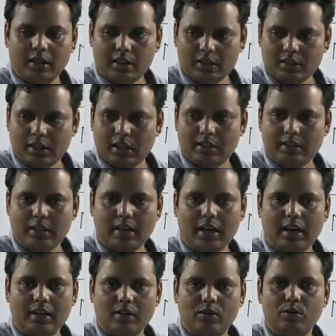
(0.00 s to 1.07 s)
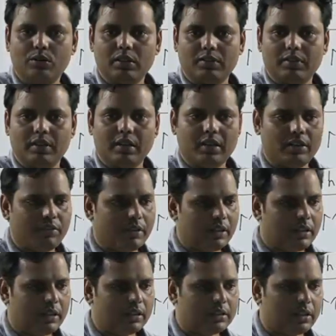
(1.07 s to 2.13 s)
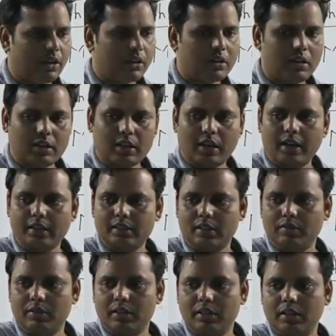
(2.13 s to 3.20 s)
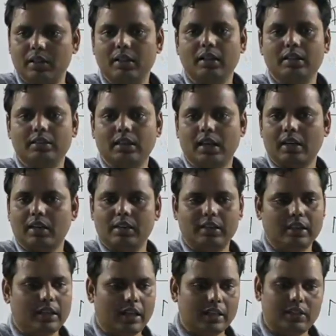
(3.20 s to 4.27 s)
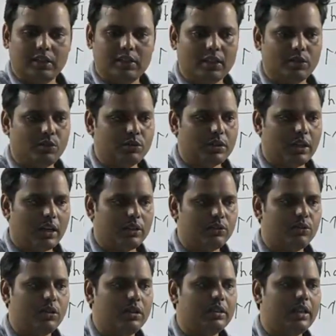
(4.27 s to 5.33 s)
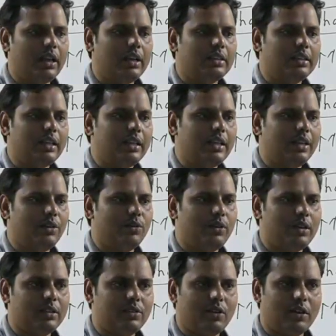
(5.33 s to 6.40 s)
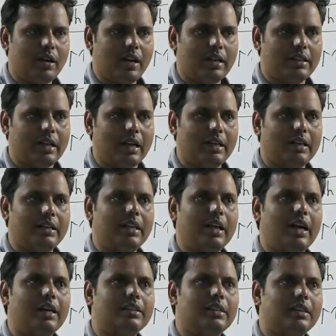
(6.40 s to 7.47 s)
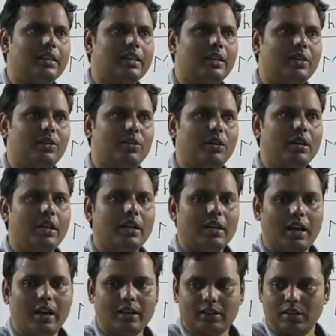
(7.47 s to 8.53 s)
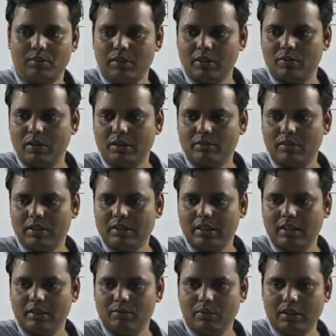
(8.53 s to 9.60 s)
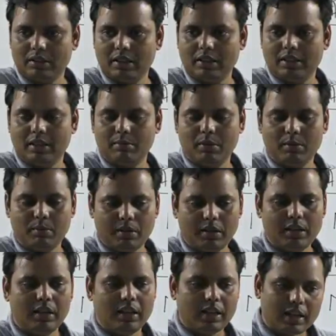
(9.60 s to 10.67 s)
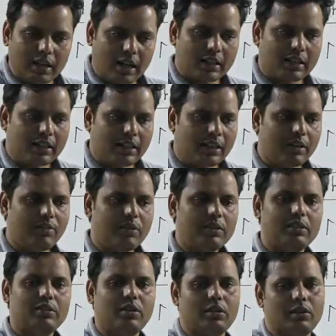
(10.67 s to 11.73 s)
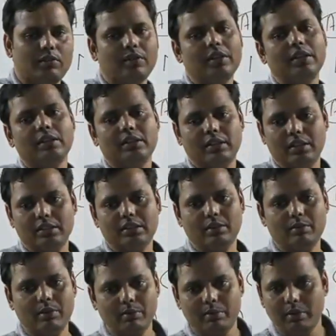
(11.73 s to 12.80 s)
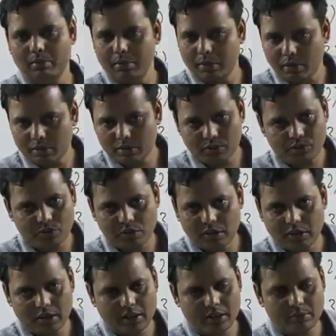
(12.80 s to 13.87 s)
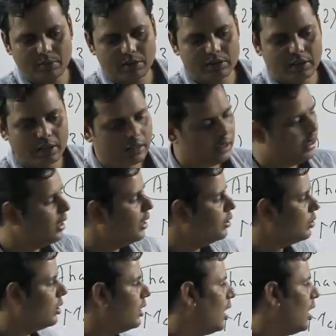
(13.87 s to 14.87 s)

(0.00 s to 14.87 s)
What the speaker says: this culture had close affinity with this or connection with the Chalcolithic cultures in Gujarat. So they are saying it is not like that, they had certain connection with the West Asian people. Rather, it was a sort of indigenous development because of what it emerged, right? So